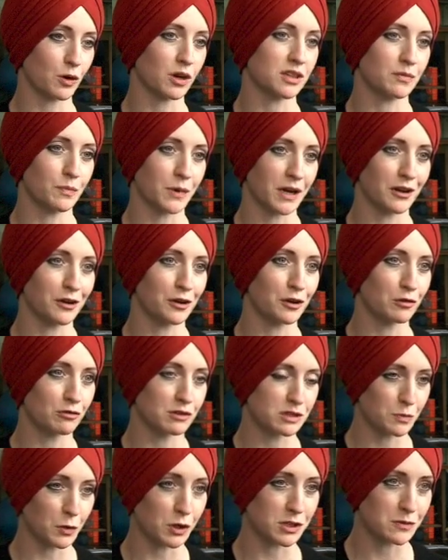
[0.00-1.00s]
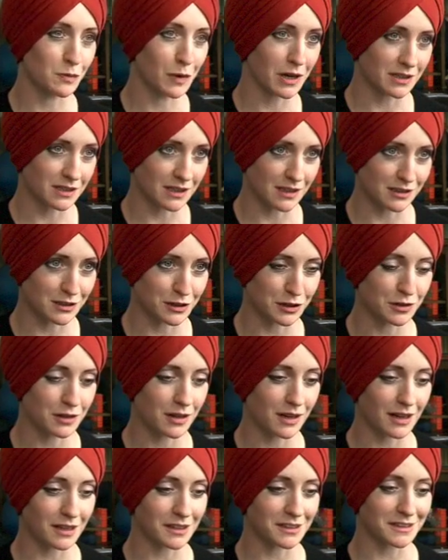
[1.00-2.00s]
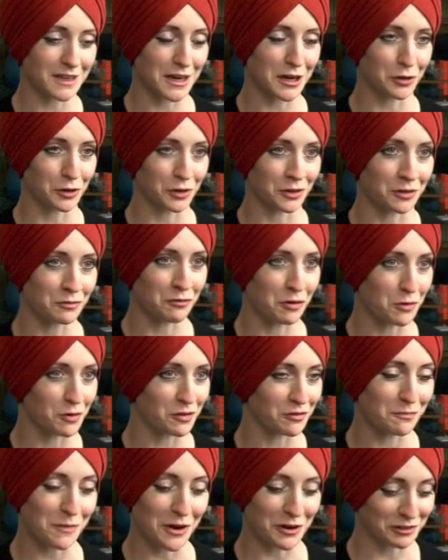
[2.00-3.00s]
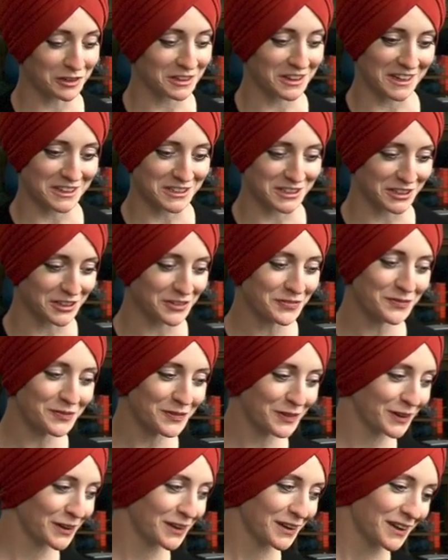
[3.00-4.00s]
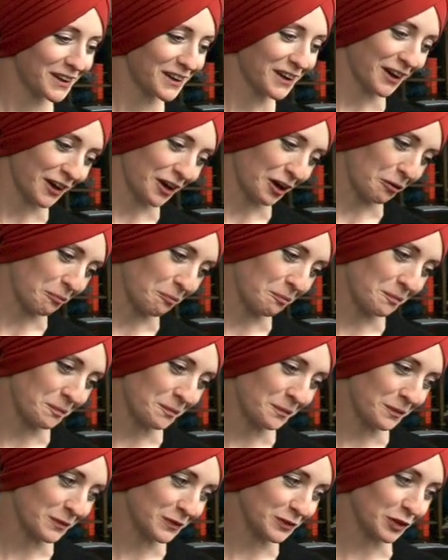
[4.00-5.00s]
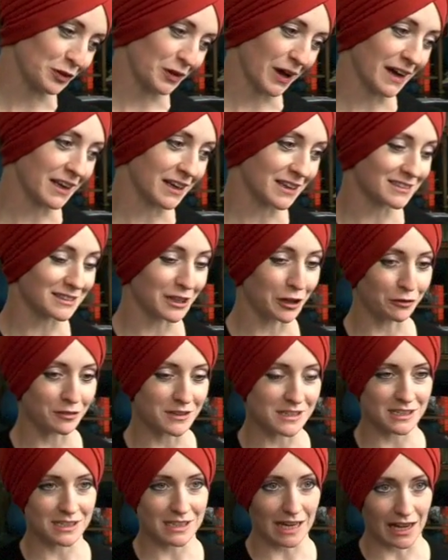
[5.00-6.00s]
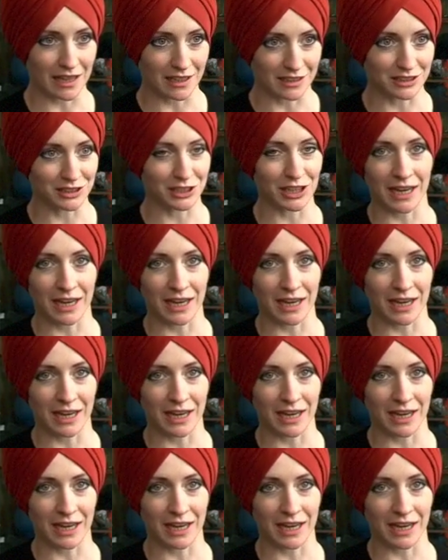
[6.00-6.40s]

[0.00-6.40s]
quite a big responsibility to take on the role of Margaret Thatcher. Um, so that in itself is a challenge